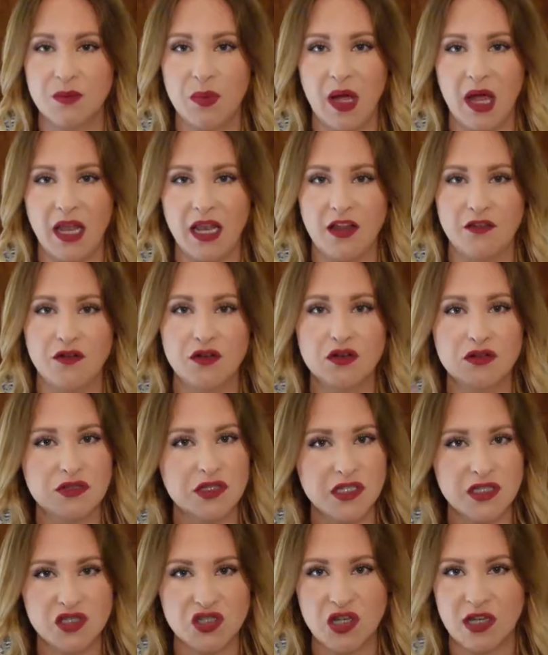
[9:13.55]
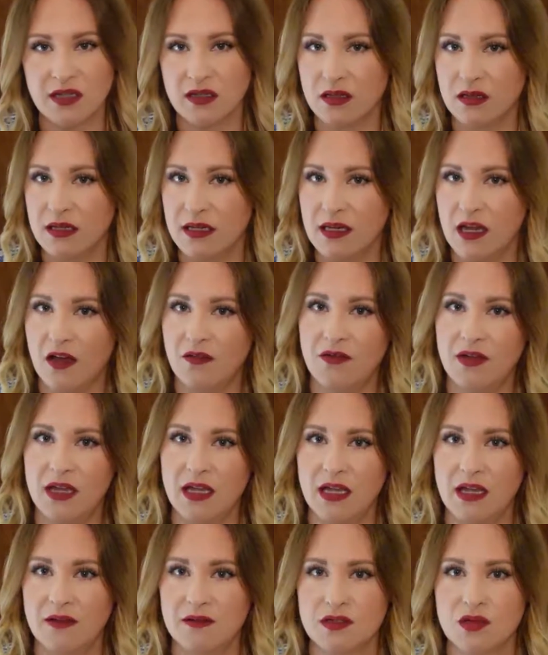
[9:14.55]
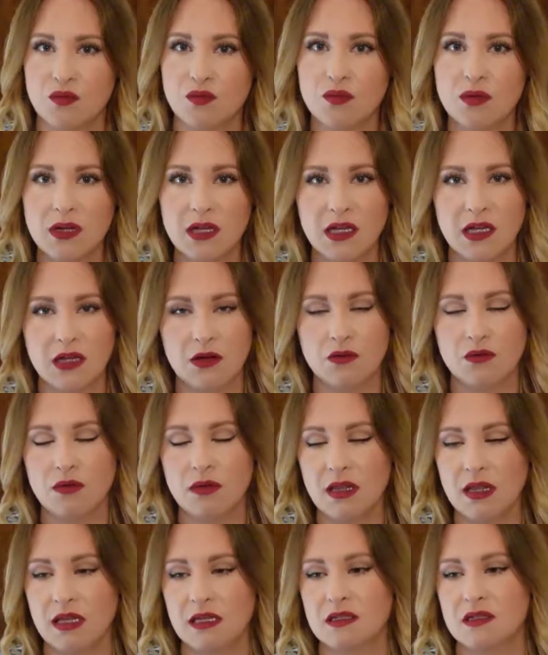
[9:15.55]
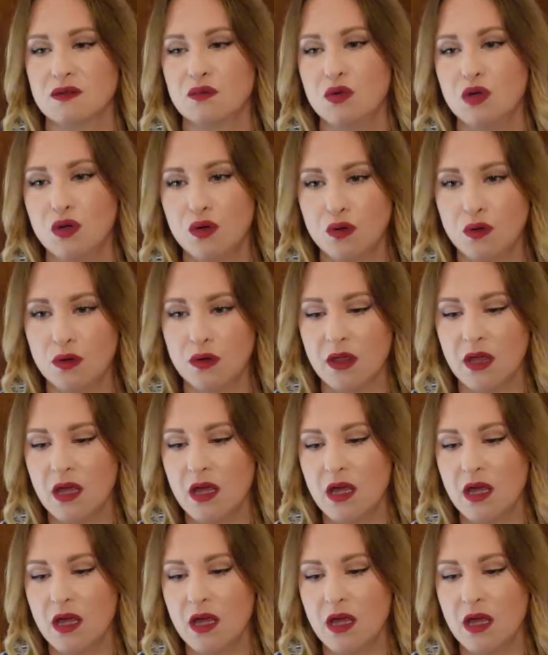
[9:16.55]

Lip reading: but if you're just gentle enough, it gives a really smooth